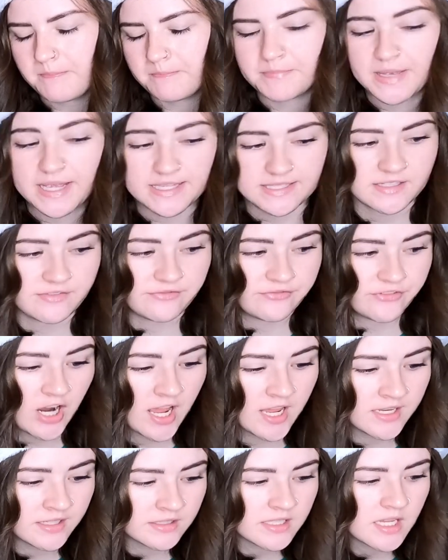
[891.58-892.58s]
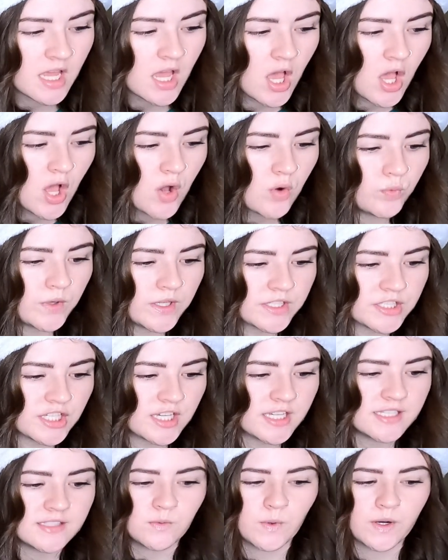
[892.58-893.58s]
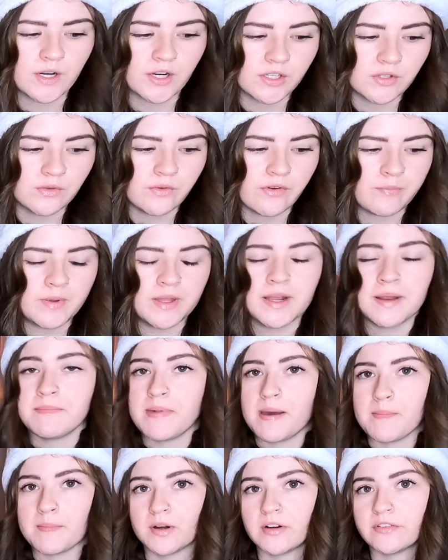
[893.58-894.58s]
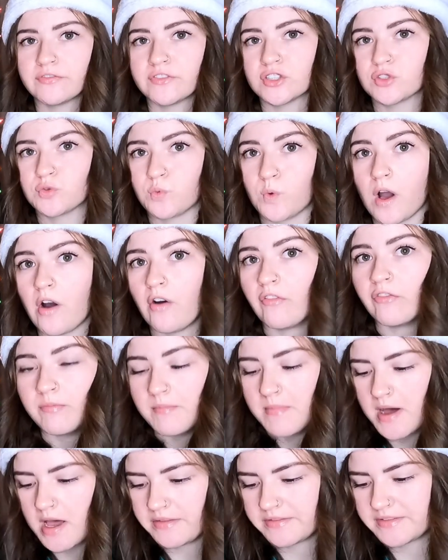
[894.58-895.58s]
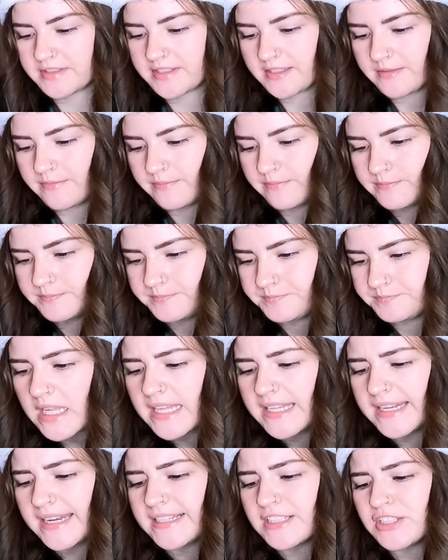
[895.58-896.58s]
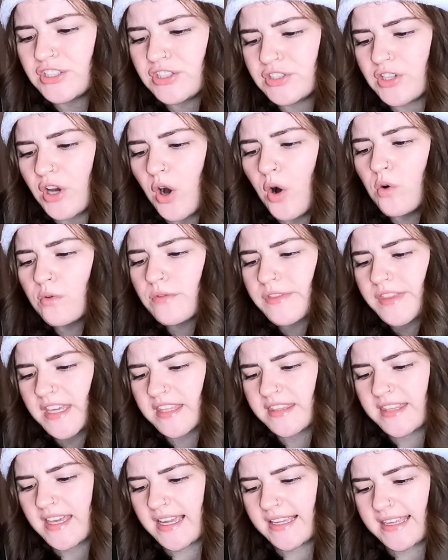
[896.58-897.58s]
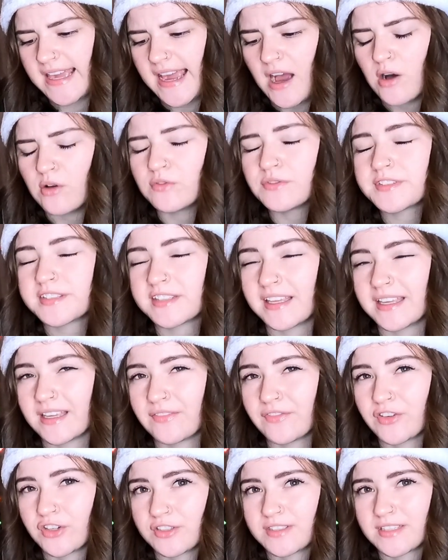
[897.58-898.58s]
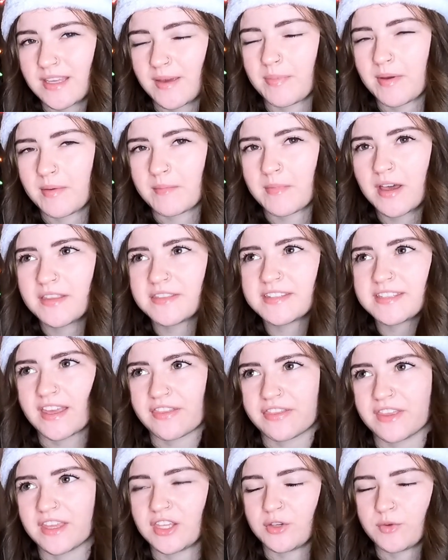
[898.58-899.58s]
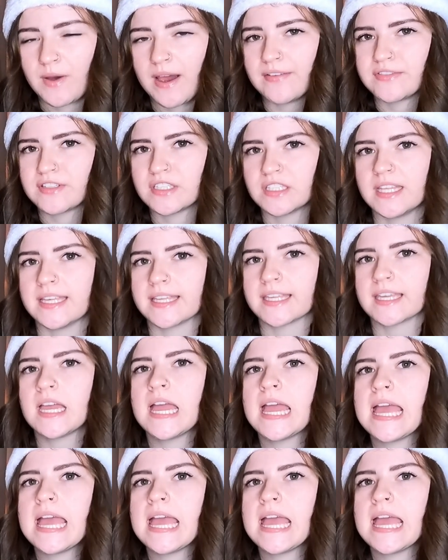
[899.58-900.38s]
best friend, which is where you have been a member for 12 months. And I don't think that counts, like, if you're skipping months. I think you have to, like,